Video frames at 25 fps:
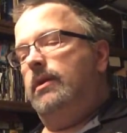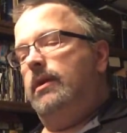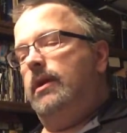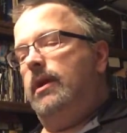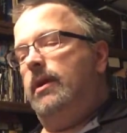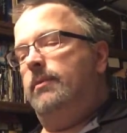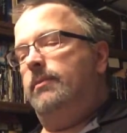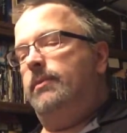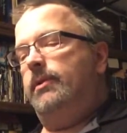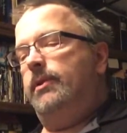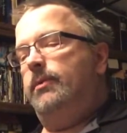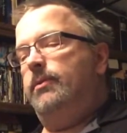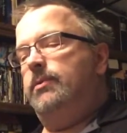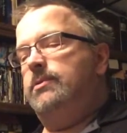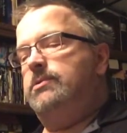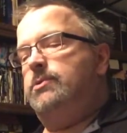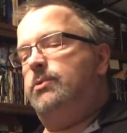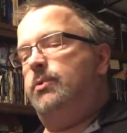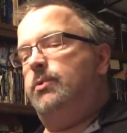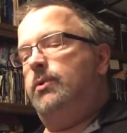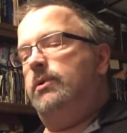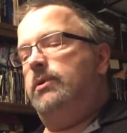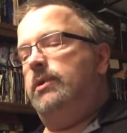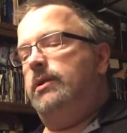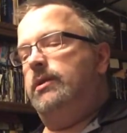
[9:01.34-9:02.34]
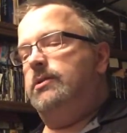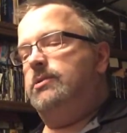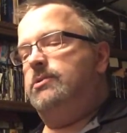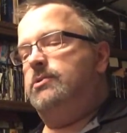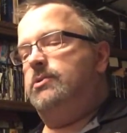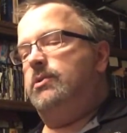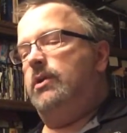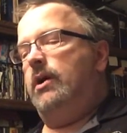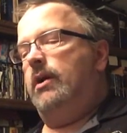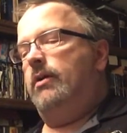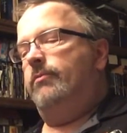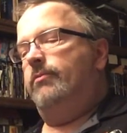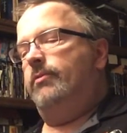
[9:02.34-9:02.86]
Emily was twirling a
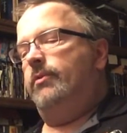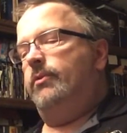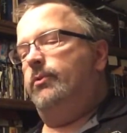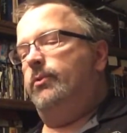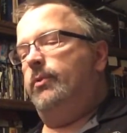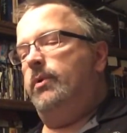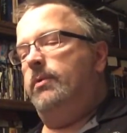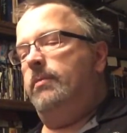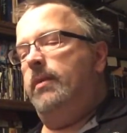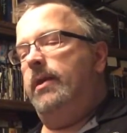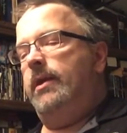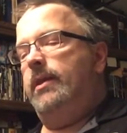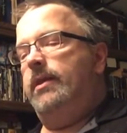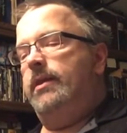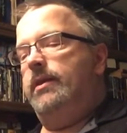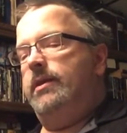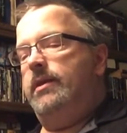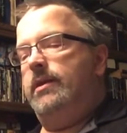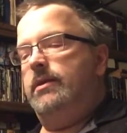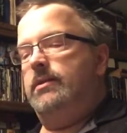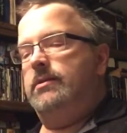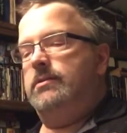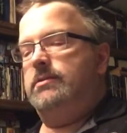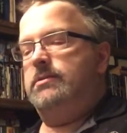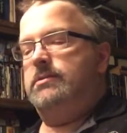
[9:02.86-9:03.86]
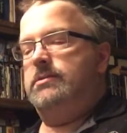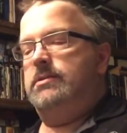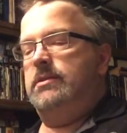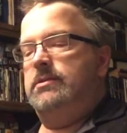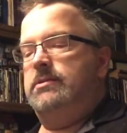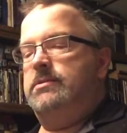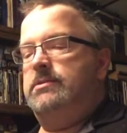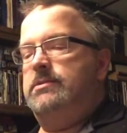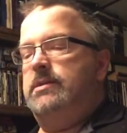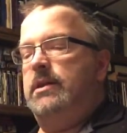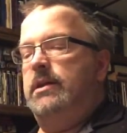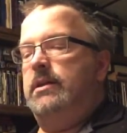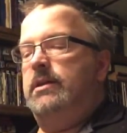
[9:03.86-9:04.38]
straw for the remaining kittens
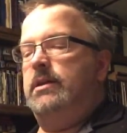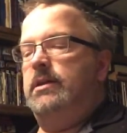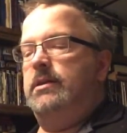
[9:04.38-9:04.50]
and said